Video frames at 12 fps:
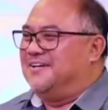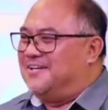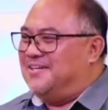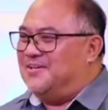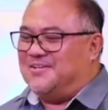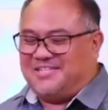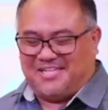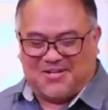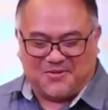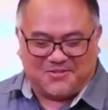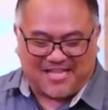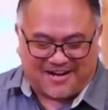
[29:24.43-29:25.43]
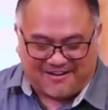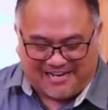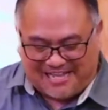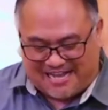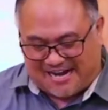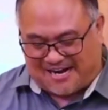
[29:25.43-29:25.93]
You see who they
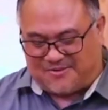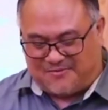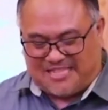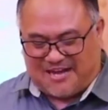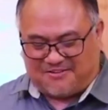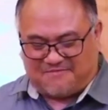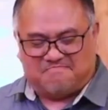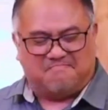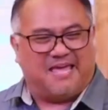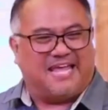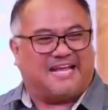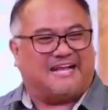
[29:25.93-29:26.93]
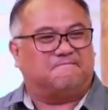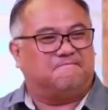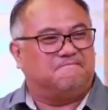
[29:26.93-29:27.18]
really are without makeup,